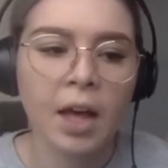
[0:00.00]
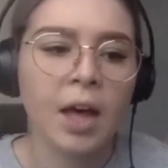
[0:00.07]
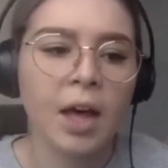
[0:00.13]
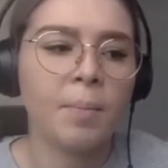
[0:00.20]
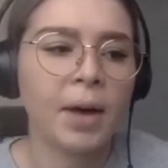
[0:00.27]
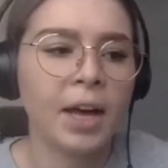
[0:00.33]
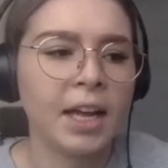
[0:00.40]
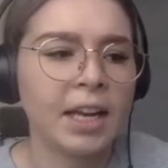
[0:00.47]

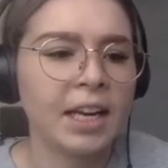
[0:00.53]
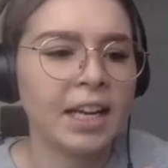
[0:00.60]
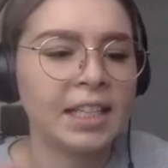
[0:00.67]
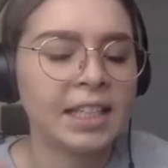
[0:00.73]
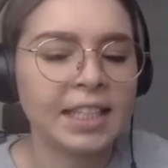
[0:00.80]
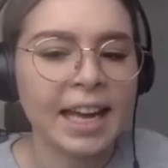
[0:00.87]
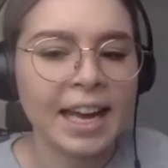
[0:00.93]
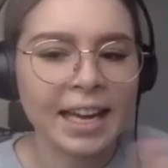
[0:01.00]
But in
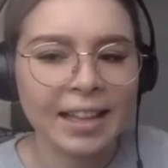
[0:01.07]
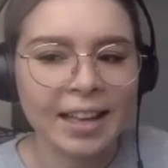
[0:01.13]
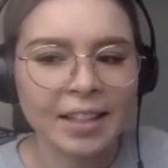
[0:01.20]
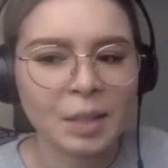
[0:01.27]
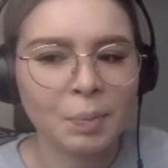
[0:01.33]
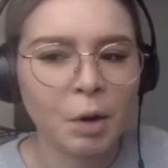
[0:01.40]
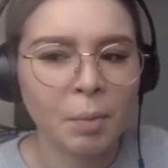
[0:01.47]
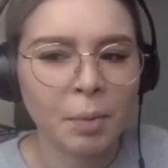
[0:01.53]
saying that,
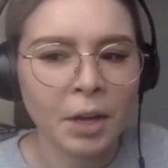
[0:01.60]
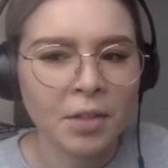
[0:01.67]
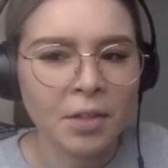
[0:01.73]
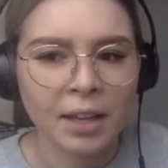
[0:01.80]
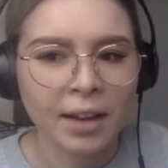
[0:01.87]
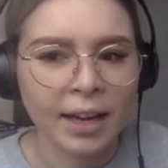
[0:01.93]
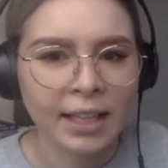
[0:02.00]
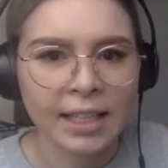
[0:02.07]
there's probably
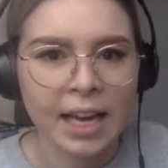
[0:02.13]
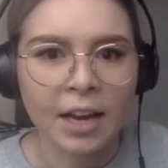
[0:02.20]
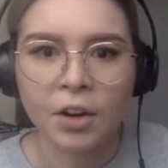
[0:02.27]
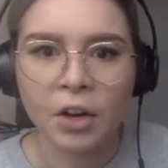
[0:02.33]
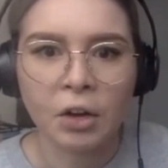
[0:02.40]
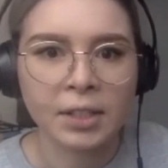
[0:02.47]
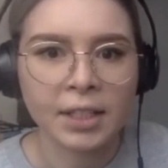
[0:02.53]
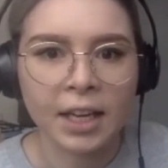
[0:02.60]
only like 10
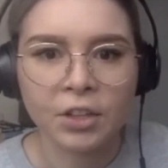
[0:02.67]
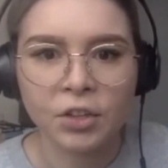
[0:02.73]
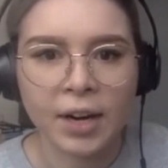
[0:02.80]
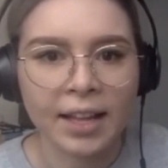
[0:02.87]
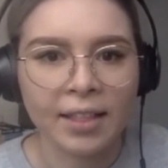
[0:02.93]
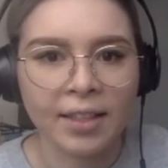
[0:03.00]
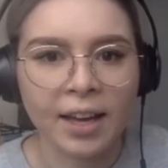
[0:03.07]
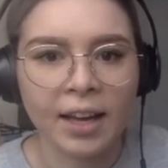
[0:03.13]
girls that
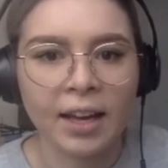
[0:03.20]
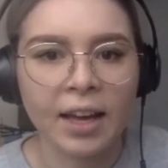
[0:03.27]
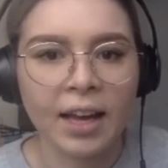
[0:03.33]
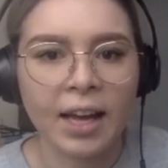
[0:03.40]
train there.